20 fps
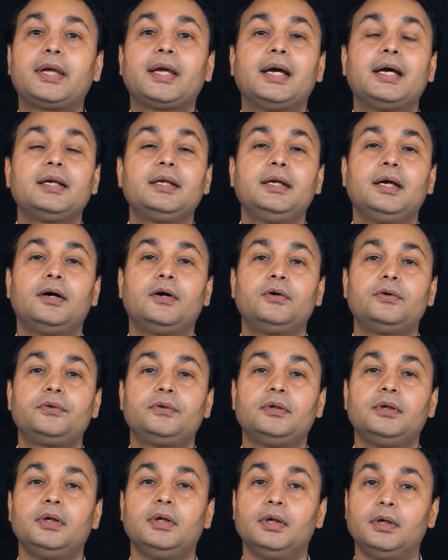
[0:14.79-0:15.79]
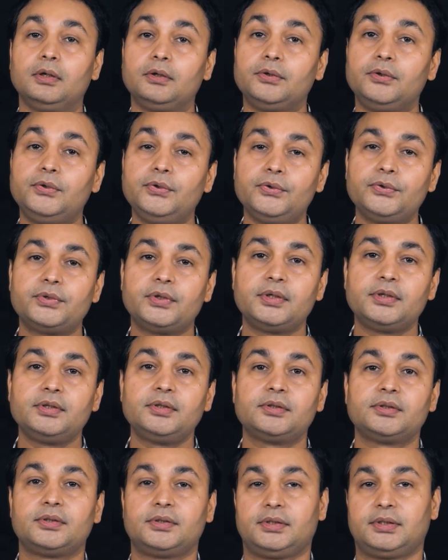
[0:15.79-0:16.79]
carry out
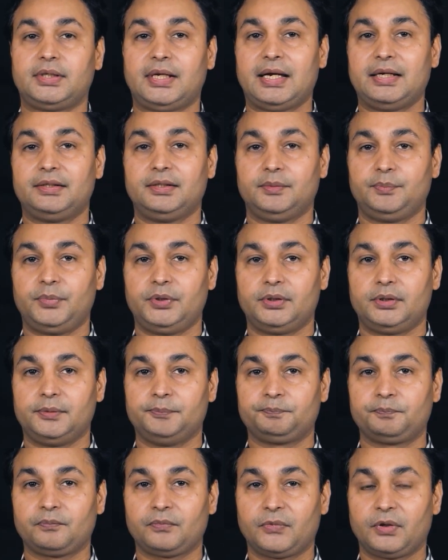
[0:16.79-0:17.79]
using ChatGPT.